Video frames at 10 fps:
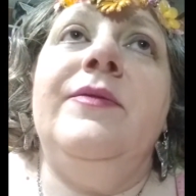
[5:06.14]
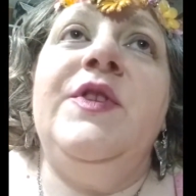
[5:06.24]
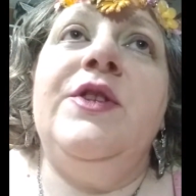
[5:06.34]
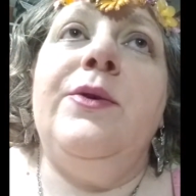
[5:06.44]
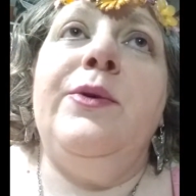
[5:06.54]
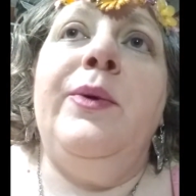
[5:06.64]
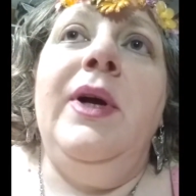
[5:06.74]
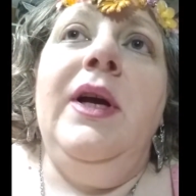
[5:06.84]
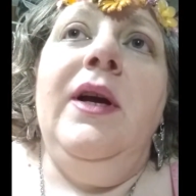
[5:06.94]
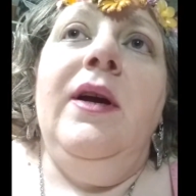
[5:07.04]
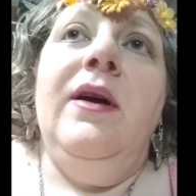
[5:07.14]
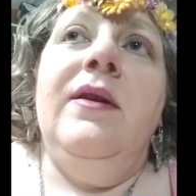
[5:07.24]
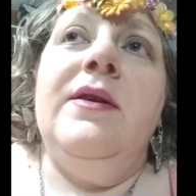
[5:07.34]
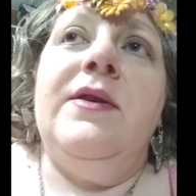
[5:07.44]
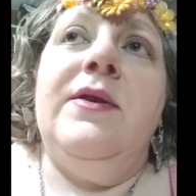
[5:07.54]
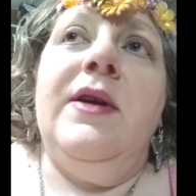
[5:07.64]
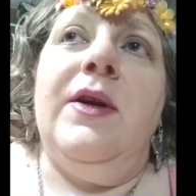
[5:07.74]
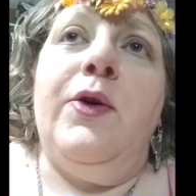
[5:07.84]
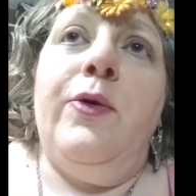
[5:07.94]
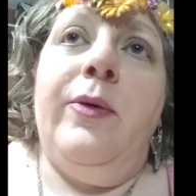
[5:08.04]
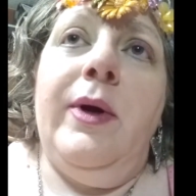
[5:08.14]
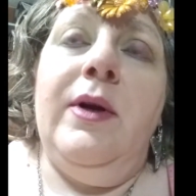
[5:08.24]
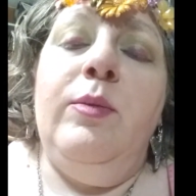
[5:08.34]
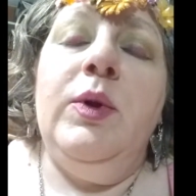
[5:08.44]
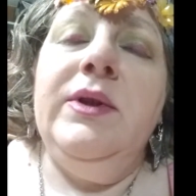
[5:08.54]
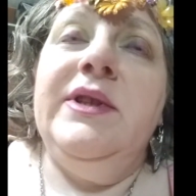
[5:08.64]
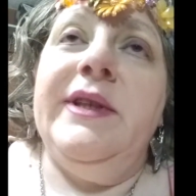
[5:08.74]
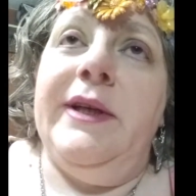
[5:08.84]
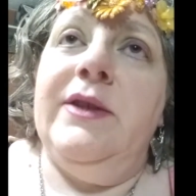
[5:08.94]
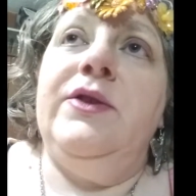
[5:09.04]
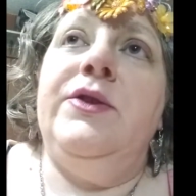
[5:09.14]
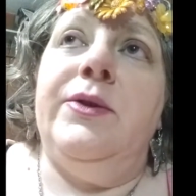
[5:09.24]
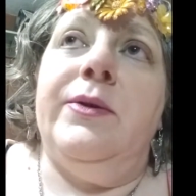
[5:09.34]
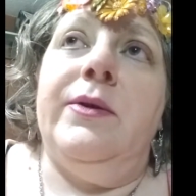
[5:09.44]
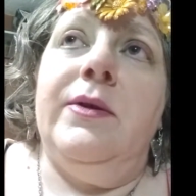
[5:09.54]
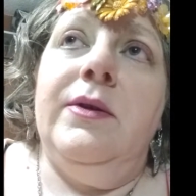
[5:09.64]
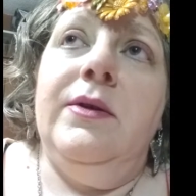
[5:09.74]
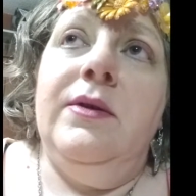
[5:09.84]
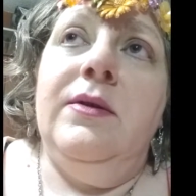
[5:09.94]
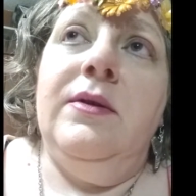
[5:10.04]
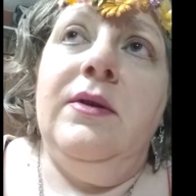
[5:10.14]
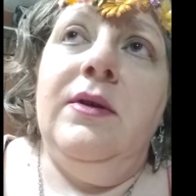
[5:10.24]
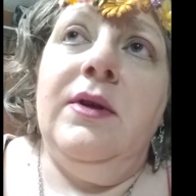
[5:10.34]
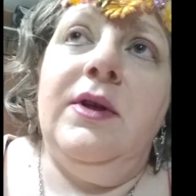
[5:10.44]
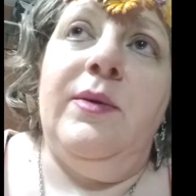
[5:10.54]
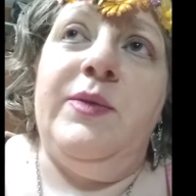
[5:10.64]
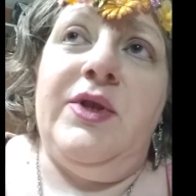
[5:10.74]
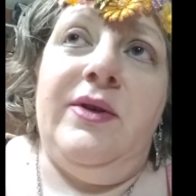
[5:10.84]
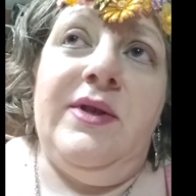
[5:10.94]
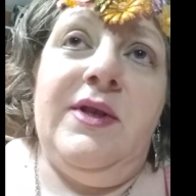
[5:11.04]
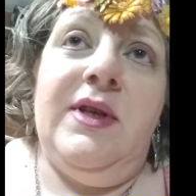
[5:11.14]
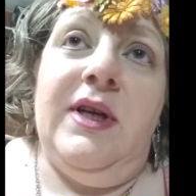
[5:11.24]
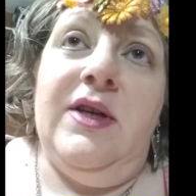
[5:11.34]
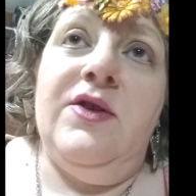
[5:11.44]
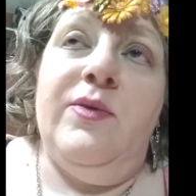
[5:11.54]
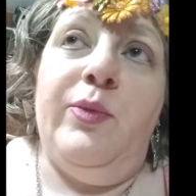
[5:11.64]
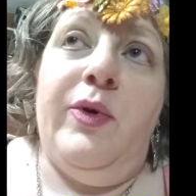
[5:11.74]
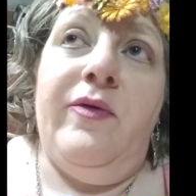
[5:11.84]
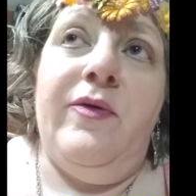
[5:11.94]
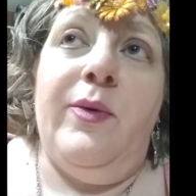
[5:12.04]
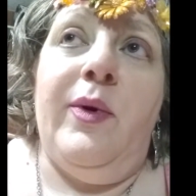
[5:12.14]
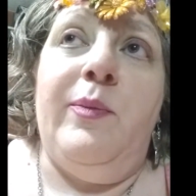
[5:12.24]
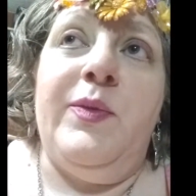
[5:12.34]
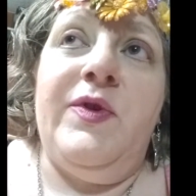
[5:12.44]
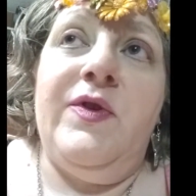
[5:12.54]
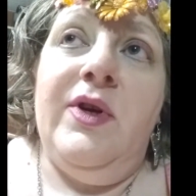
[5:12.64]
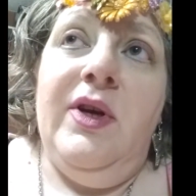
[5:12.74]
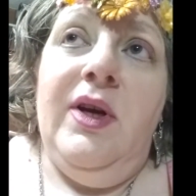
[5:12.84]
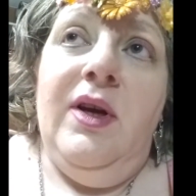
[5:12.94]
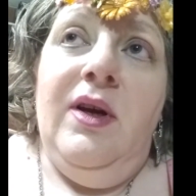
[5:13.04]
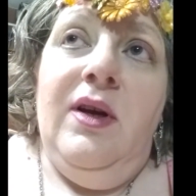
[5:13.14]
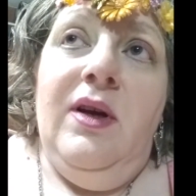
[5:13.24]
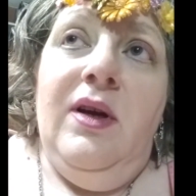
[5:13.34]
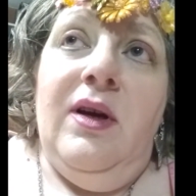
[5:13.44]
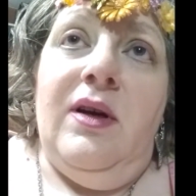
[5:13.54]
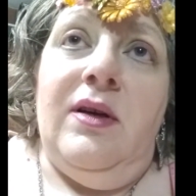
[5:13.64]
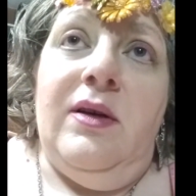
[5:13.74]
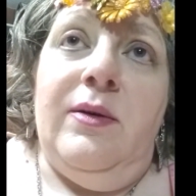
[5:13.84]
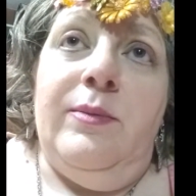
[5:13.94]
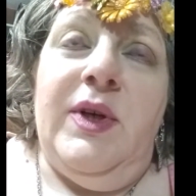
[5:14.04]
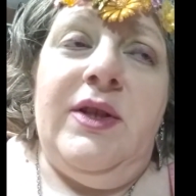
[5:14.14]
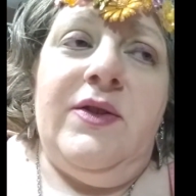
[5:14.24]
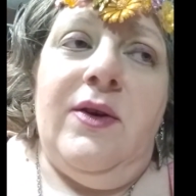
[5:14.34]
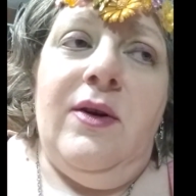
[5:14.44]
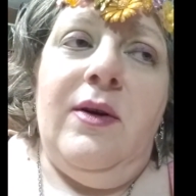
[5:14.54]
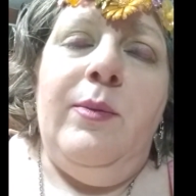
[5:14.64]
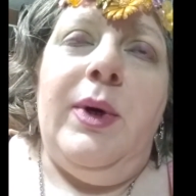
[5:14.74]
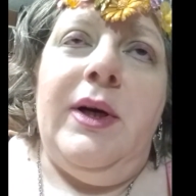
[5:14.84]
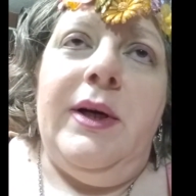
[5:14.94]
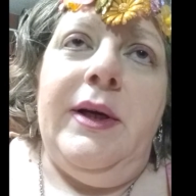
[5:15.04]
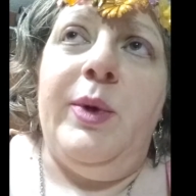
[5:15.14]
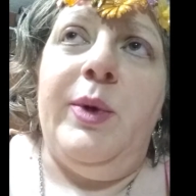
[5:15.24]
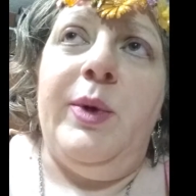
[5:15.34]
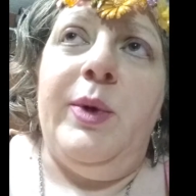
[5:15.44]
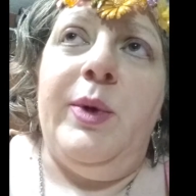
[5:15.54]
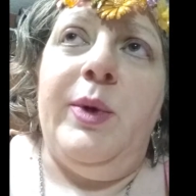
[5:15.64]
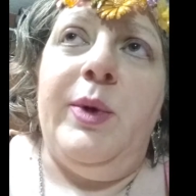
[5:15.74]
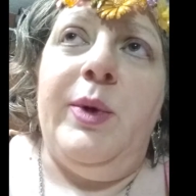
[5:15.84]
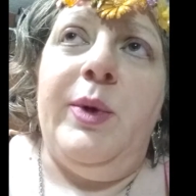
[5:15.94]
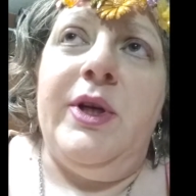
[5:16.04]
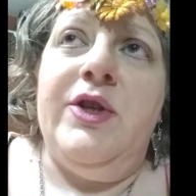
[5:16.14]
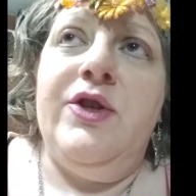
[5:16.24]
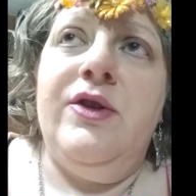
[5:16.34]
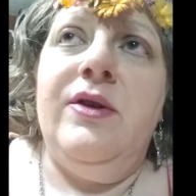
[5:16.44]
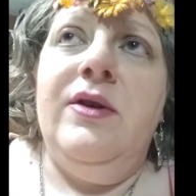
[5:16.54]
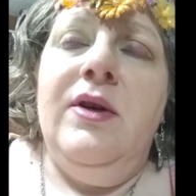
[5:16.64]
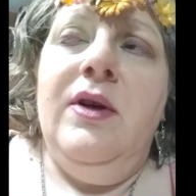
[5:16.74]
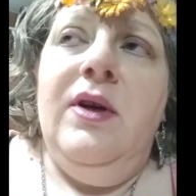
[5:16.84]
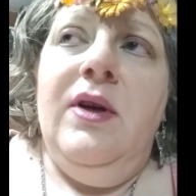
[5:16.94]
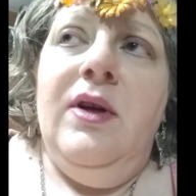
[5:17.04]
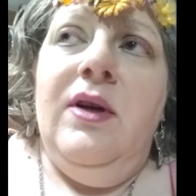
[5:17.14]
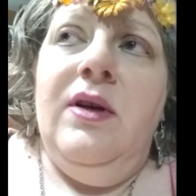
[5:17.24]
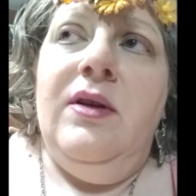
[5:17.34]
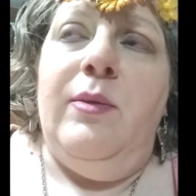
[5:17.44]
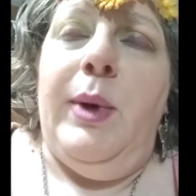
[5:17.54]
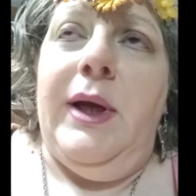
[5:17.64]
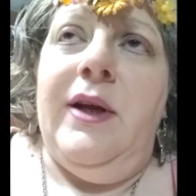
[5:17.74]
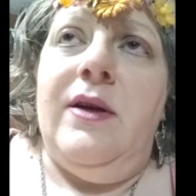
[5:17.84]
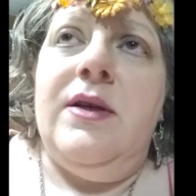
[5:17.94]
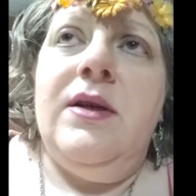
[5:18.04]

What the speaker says: So this incredible dancer comes on stage and performs a song from Garbage, the band.